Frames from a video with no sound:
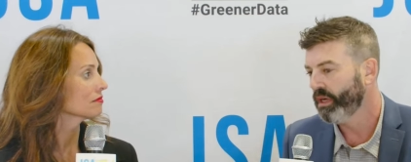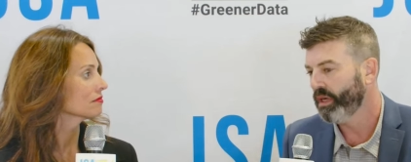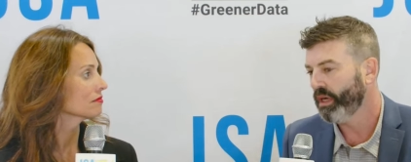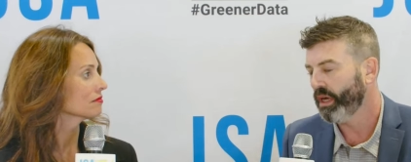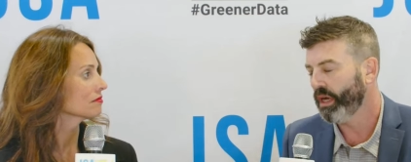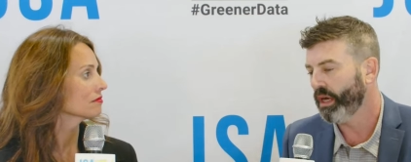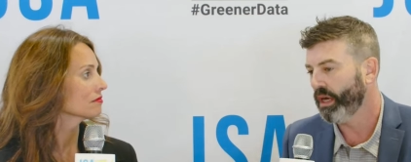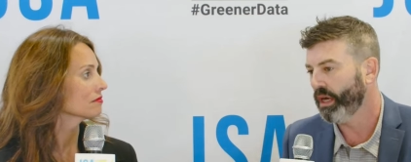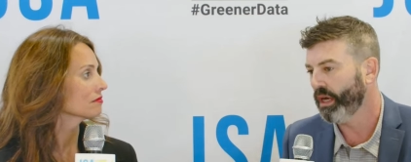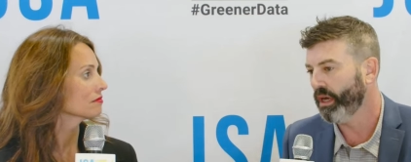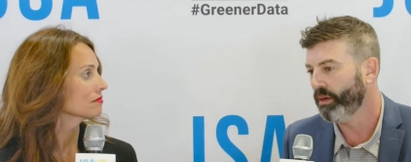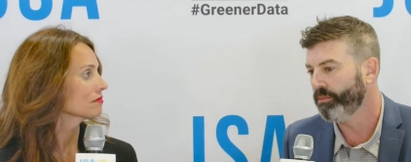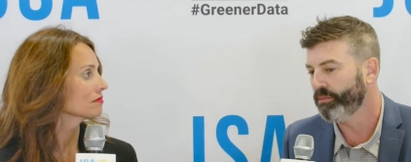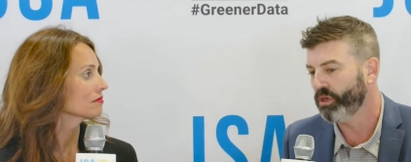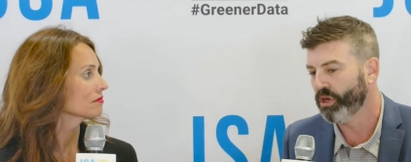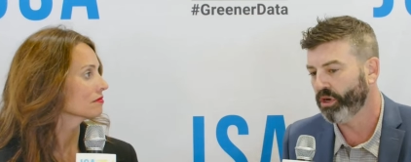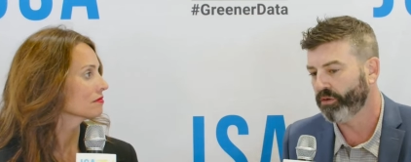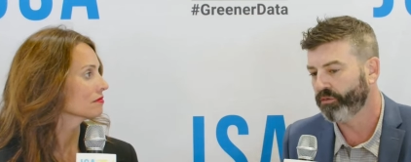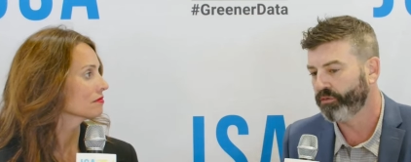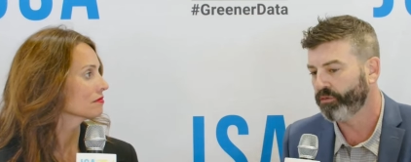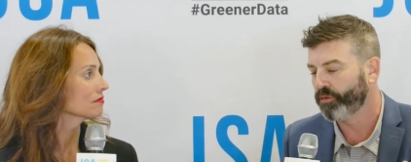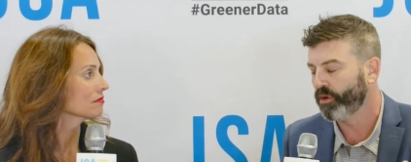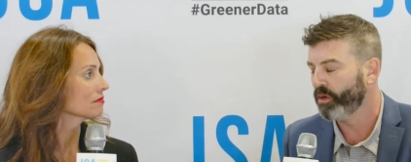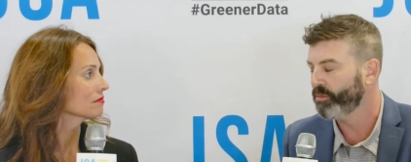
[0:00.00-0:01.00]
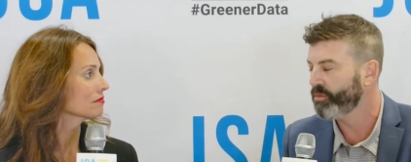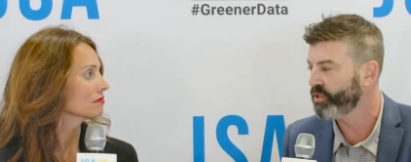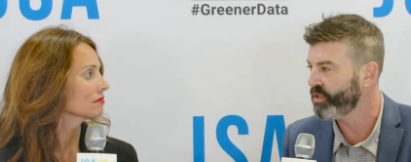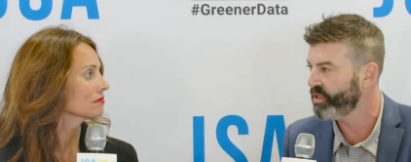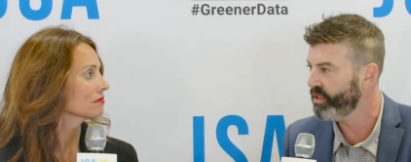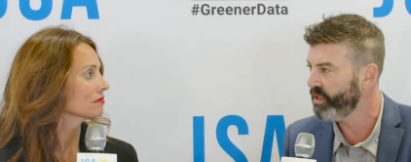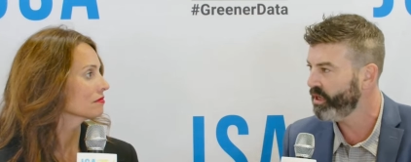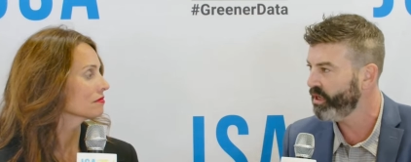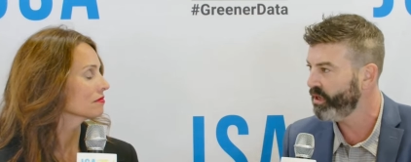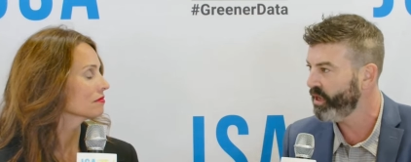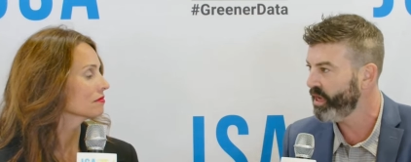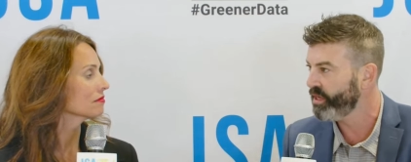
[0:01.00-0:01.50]
Speaker 1: Um, you know, from
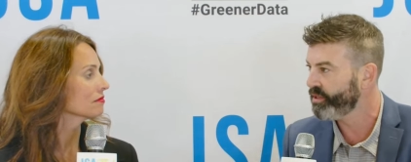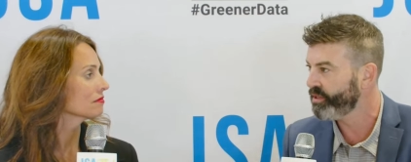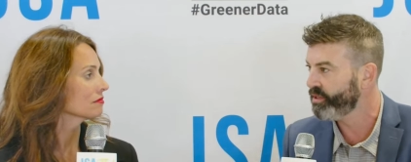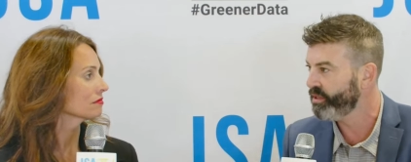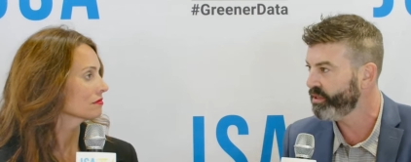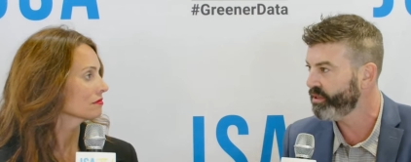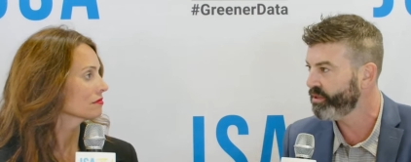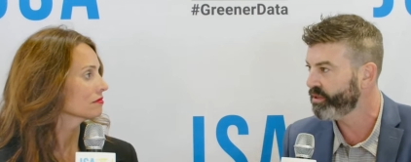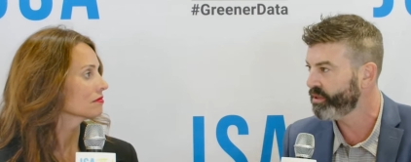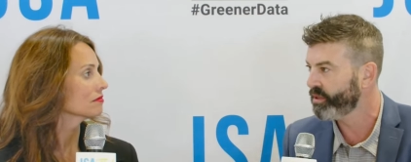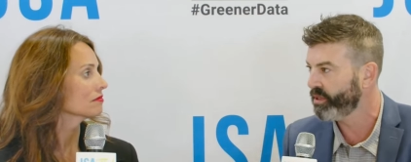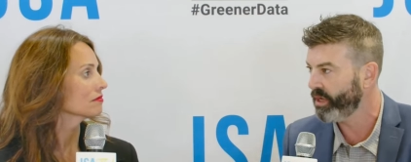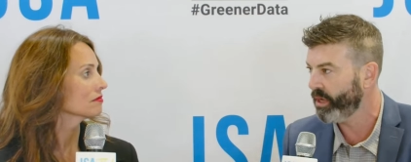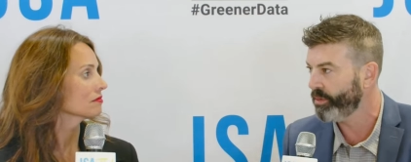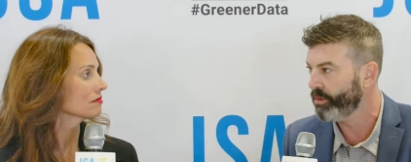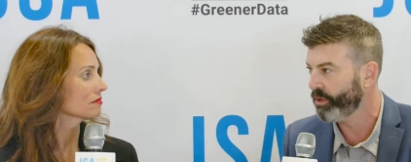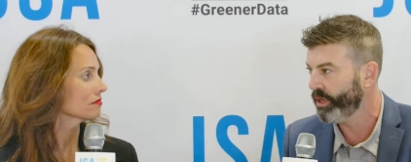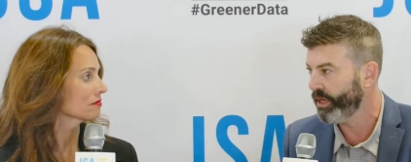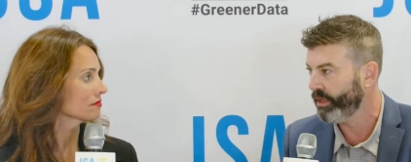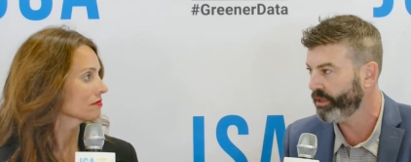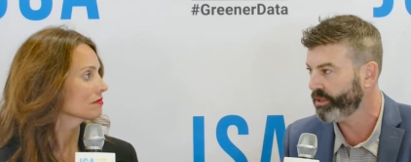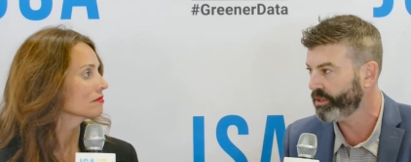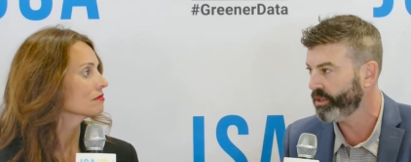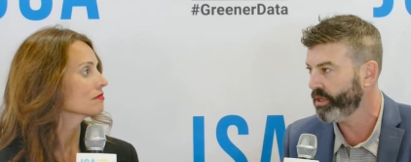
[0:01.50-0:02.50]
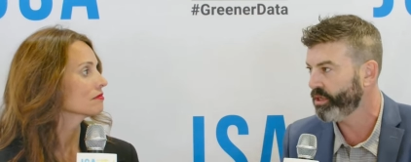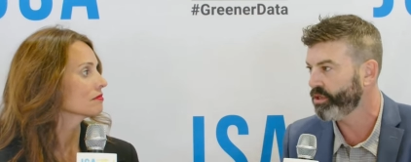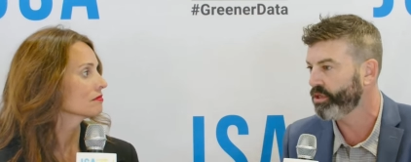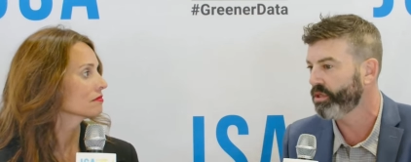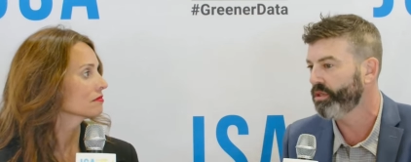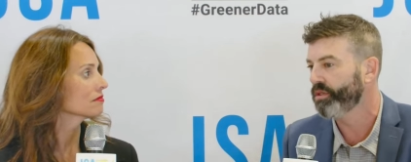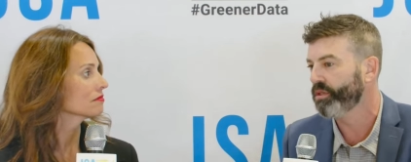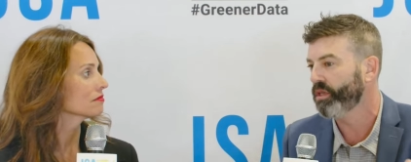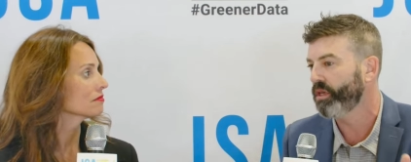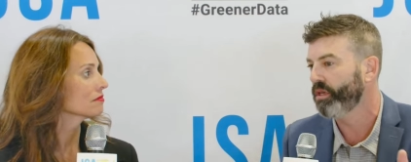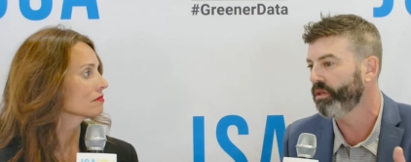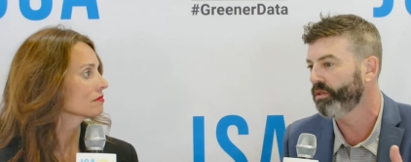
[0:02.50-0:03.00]
C L S's cable landing
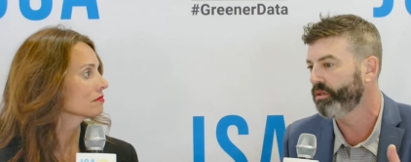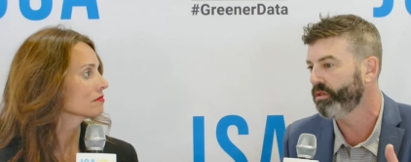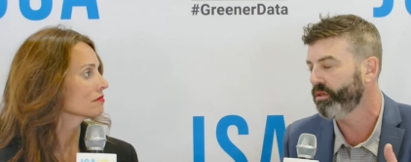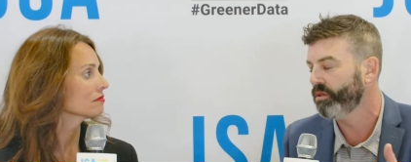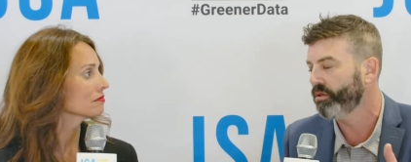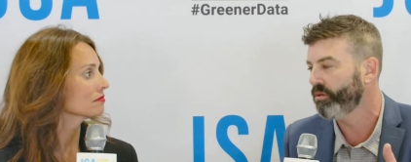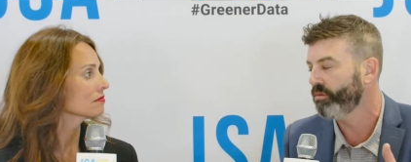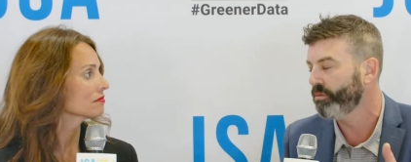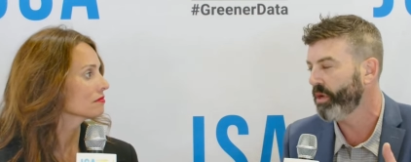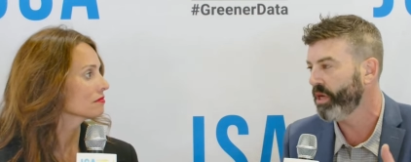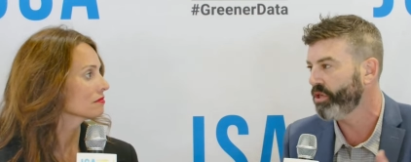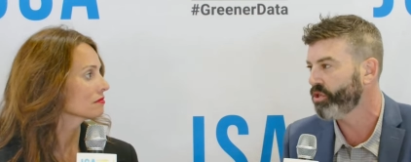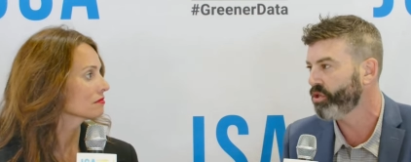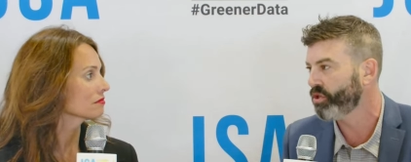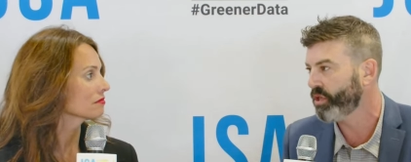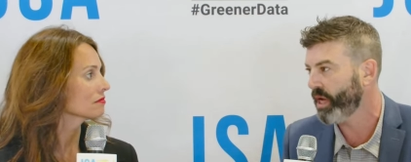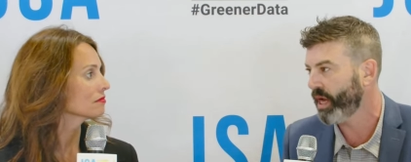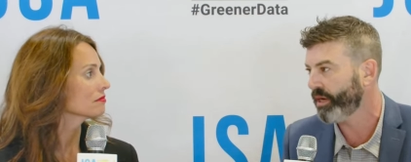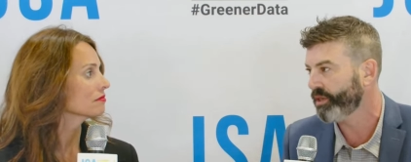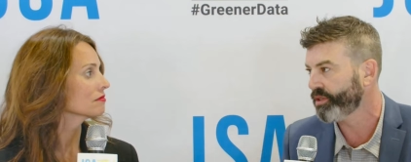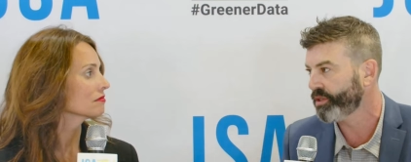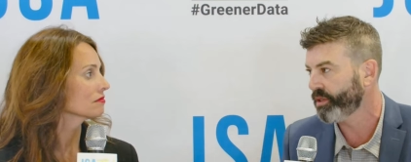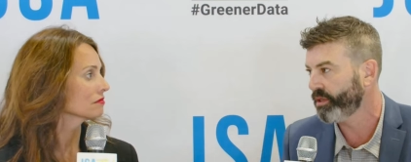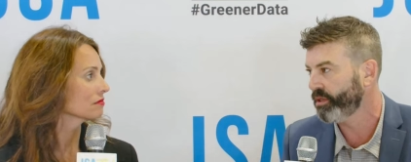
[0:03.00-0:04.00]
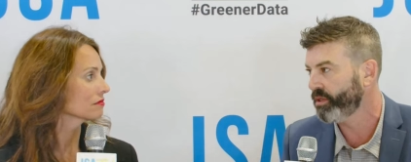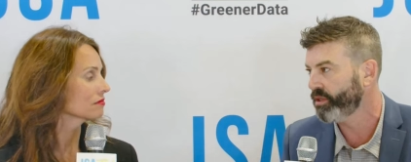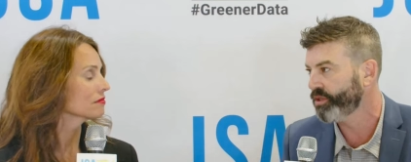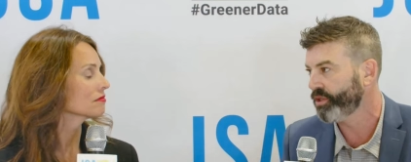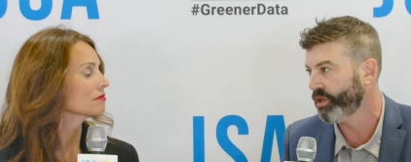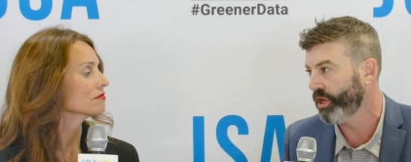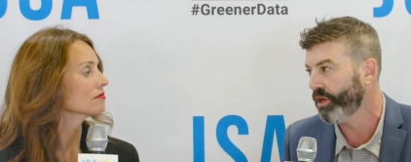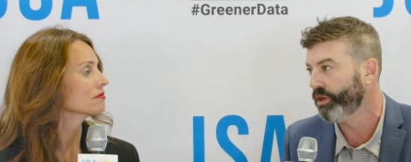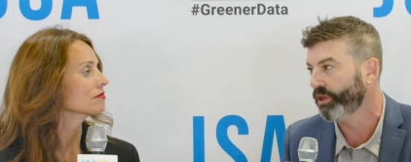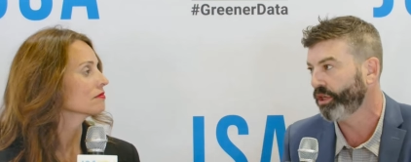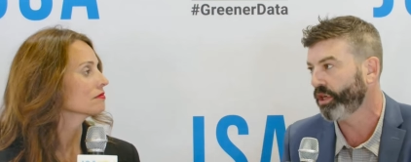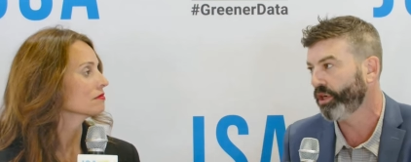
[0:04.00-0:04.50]
stations into major data centers and
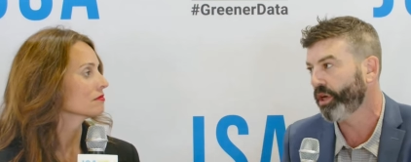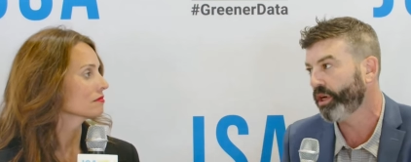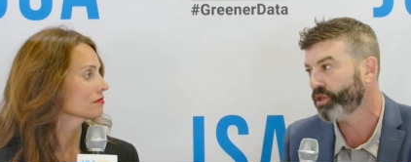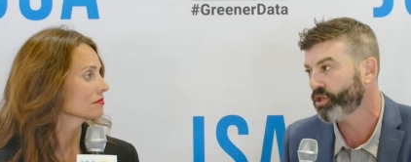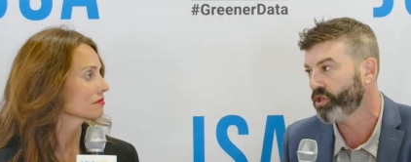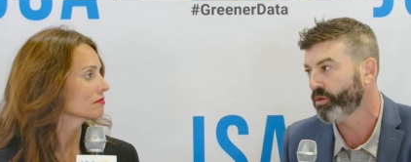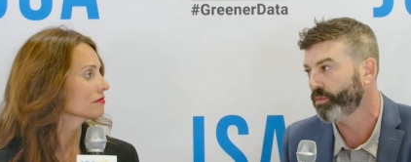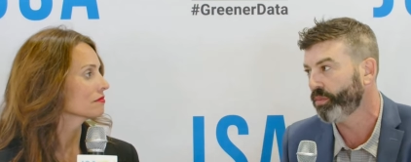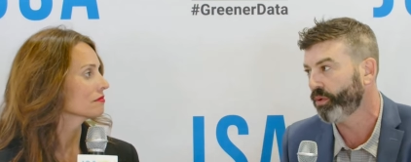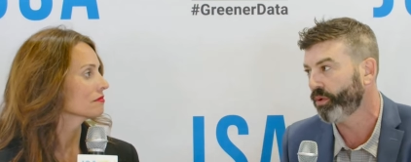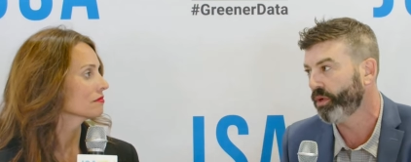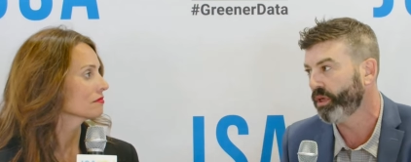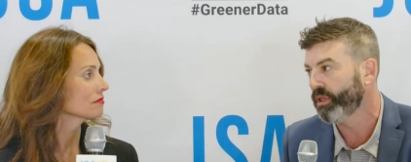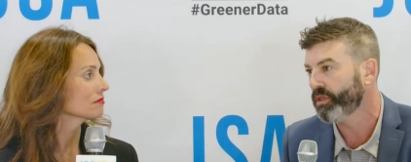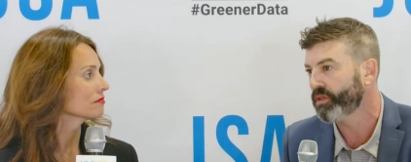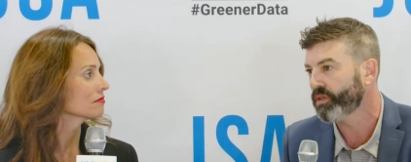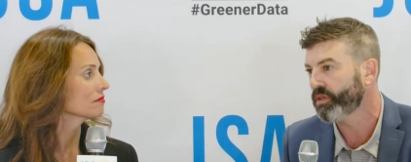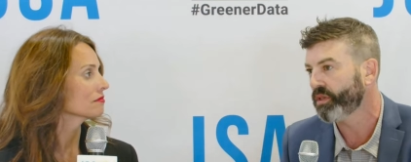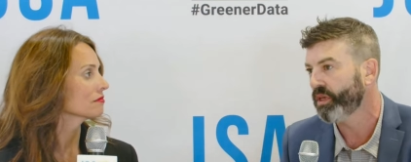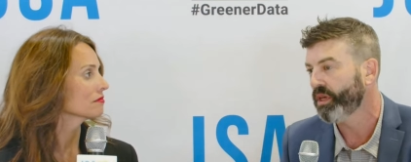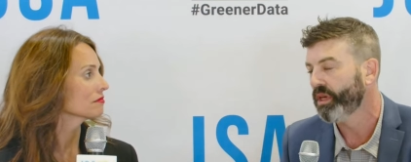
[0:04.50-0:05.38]
interconnection points